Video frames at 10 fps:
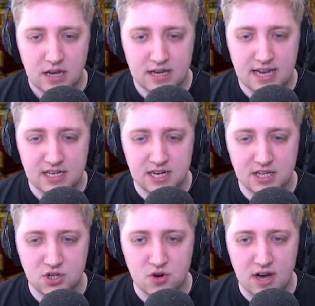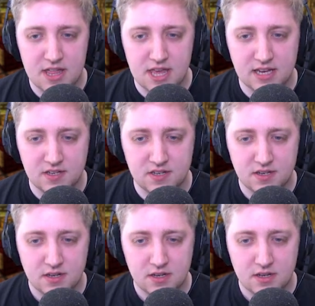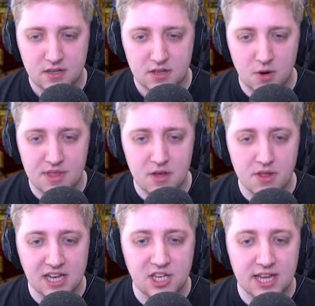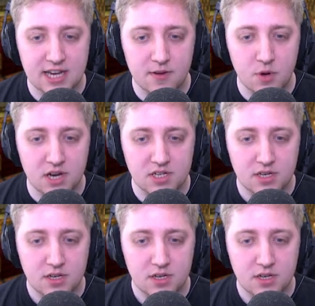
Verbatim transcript: Okay, so let's try this. Oh, no, actually, that kind of worked.